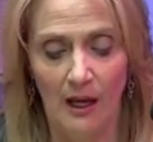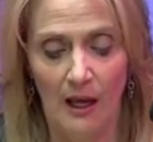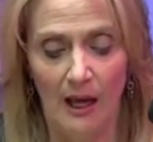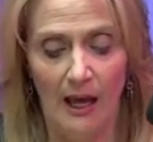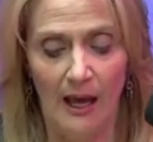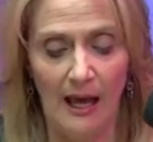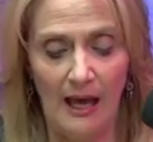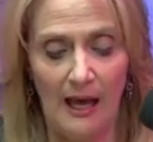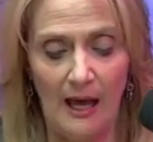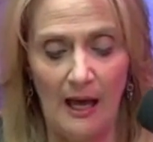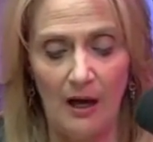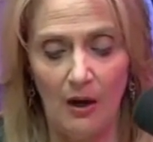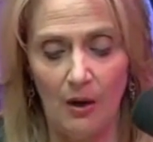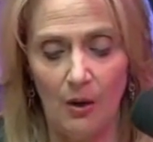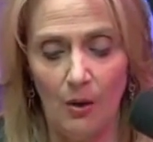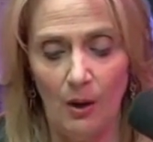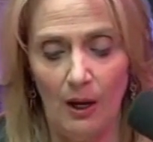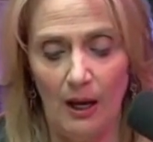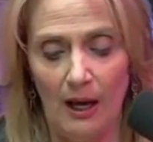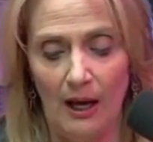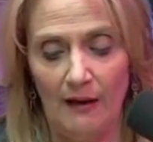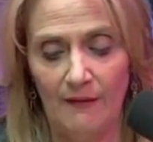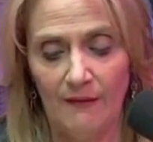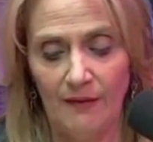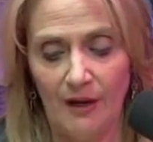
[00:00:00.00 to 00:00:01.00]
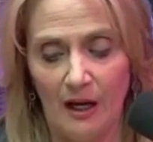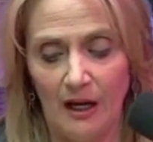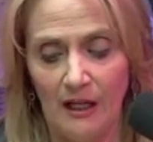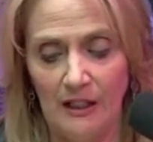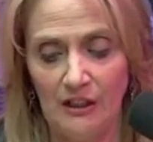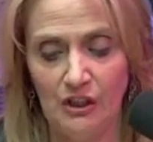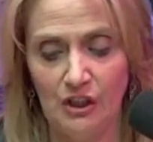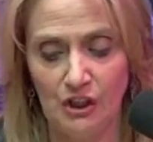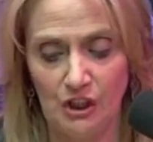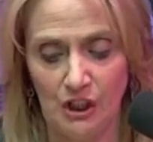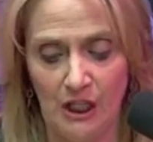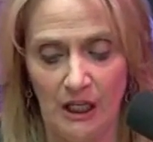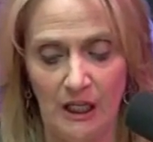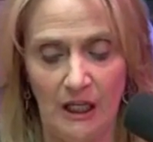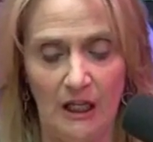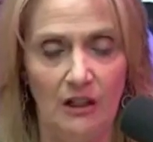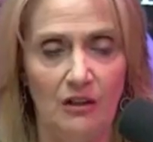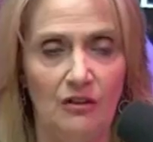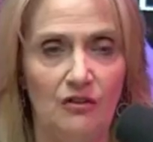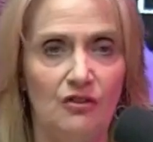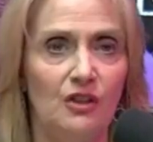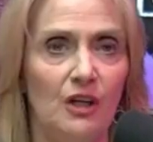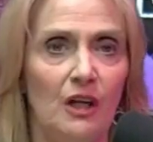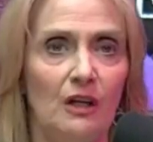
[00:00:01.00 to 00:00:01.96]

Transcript: how have I changed